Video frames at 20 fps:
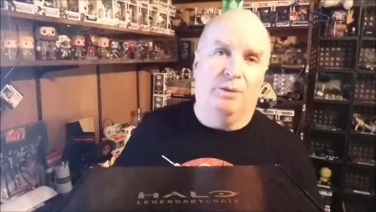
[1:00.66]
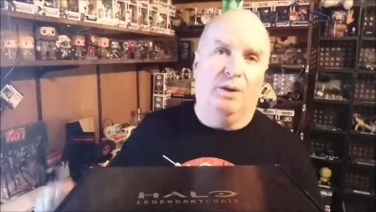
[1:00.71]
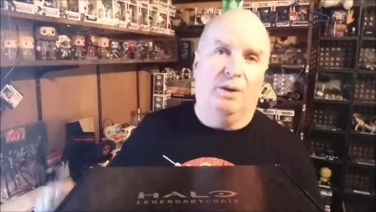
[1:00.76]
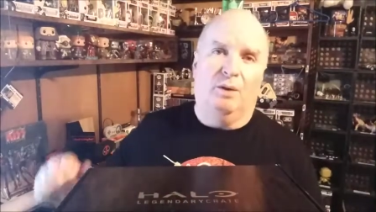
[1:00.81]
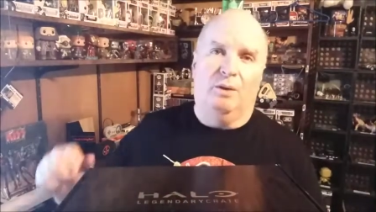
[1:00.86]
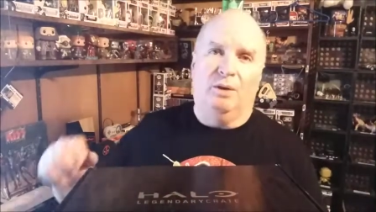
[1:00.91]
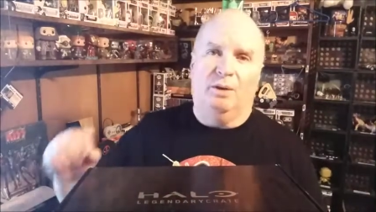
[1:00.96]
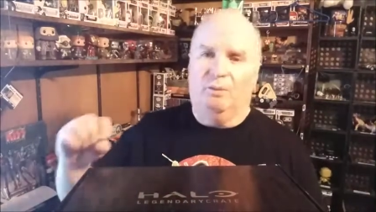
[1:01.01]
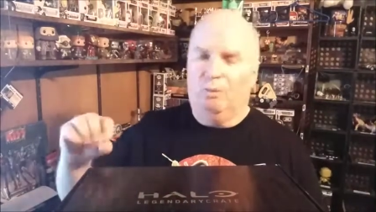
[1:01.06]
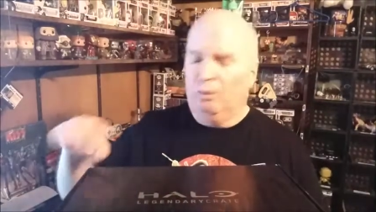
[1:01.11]
with the,
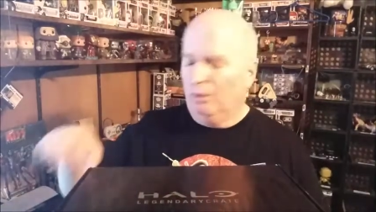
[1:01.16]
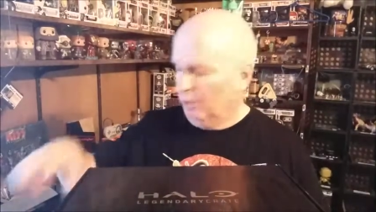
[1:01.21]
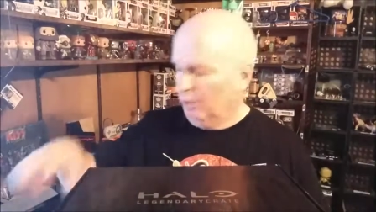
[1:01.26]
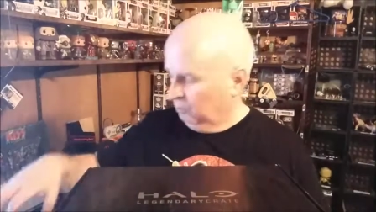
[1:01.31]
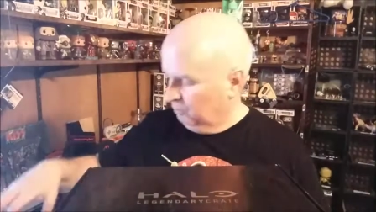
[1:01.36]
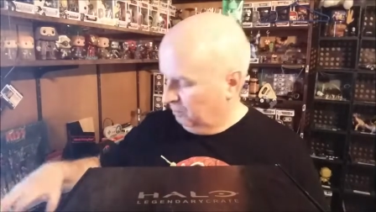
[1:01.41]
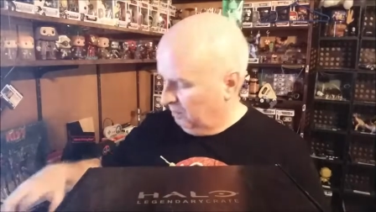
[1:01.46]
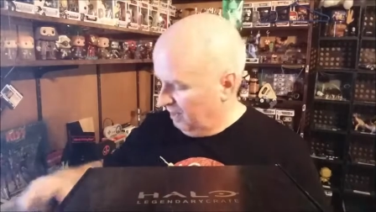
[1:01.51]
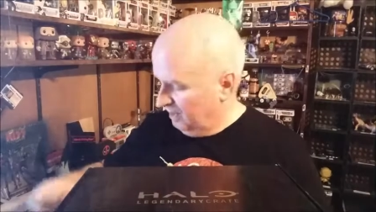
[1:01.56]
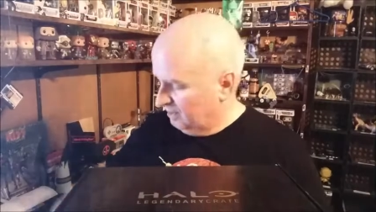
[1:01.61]
the with
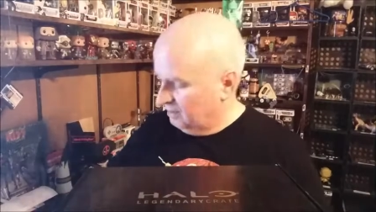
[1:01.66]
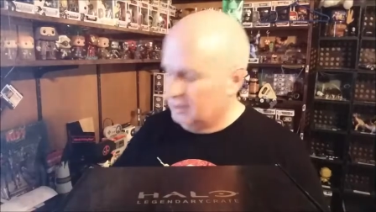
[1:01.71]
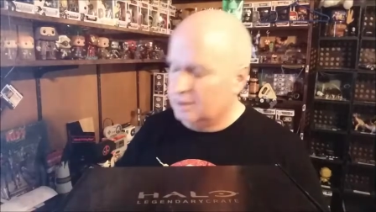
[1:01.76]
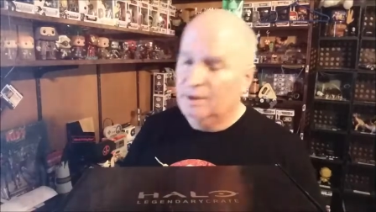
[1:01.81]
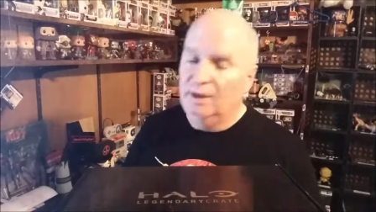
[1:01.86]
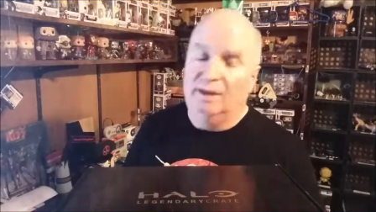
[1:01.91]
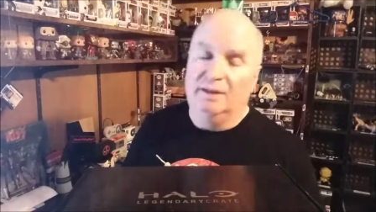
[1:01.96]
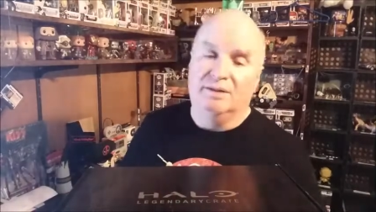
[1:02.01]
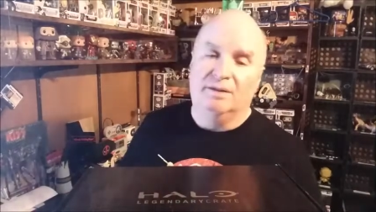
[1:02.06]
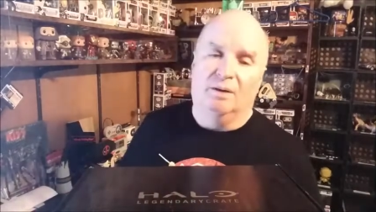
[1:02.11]
those pieces
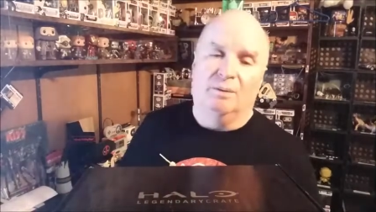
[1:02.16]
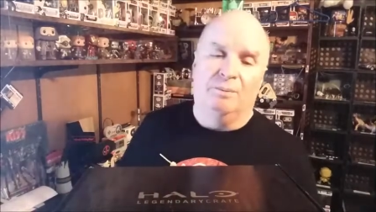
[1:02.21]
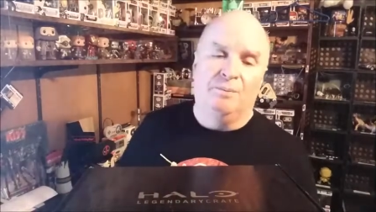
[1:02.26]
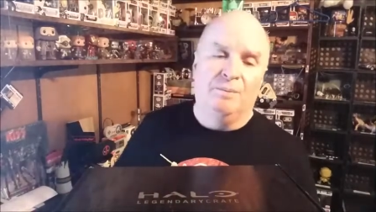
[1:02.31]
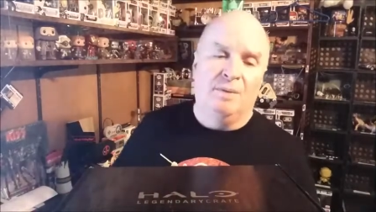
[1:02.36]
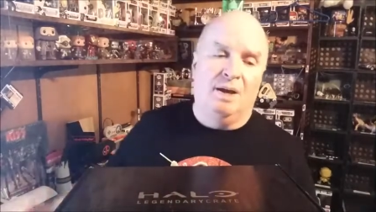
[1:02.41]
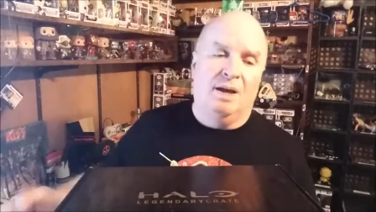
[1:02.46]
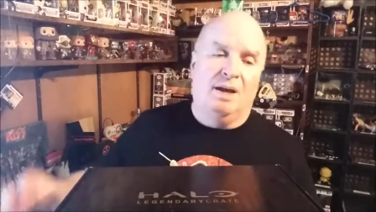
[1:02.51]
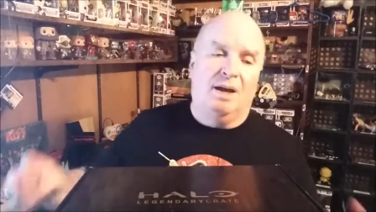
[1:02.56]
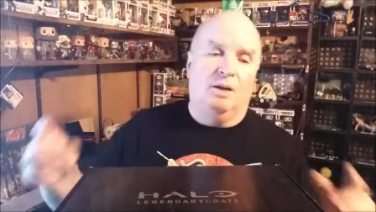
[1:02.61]
there. So
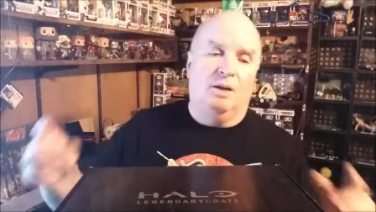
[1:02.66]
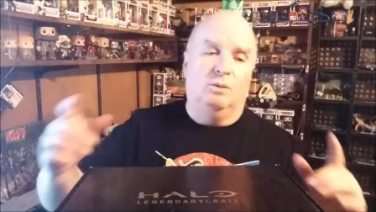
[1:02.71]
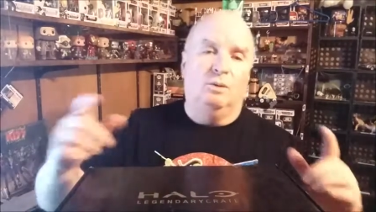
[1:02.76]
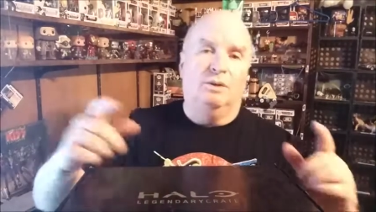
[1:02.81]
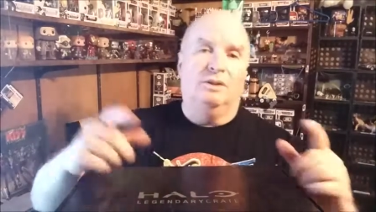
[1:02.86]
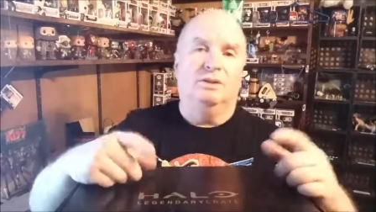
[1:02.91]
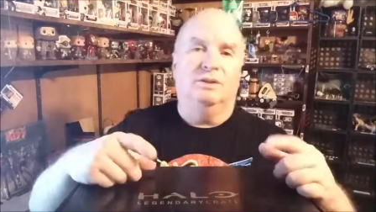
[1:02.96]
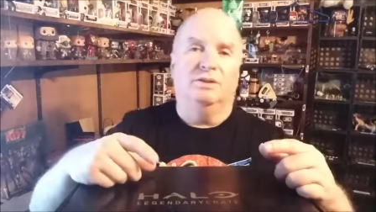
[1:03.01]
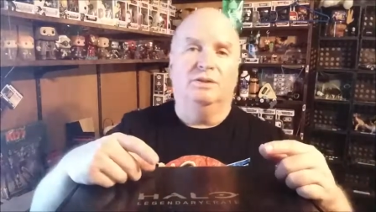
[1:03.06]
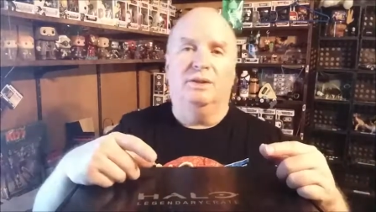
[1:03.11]

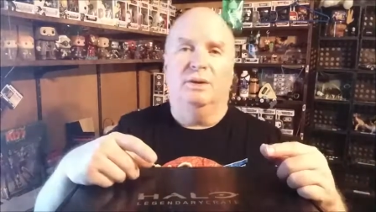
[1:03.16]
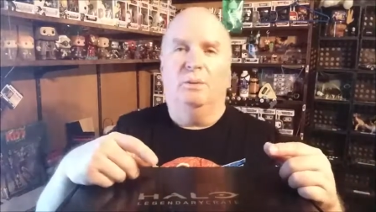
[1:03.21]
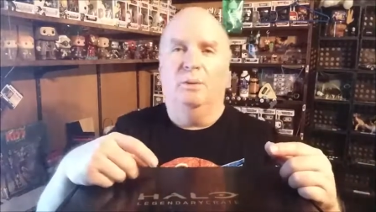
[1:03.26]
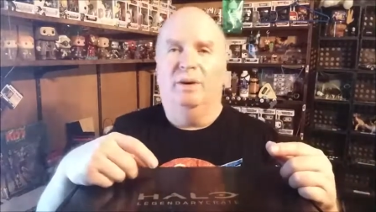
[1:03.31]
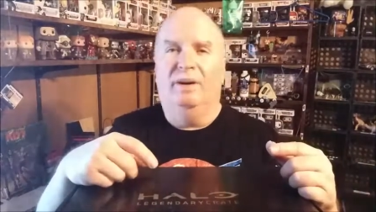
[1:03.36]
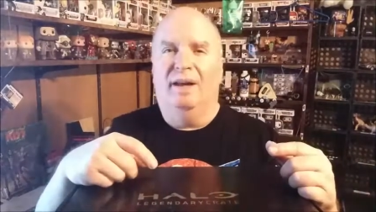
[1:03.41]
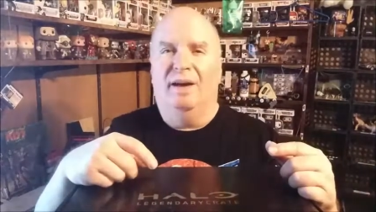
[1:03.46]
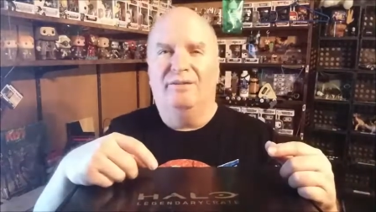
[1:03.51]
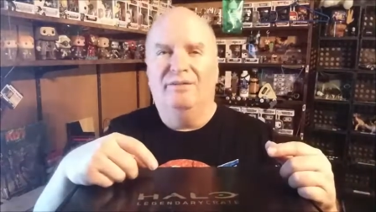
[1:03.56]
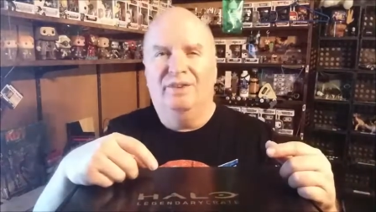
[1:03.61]
we shall see
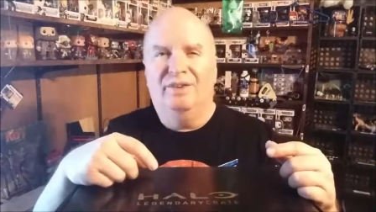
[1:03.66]
what it, I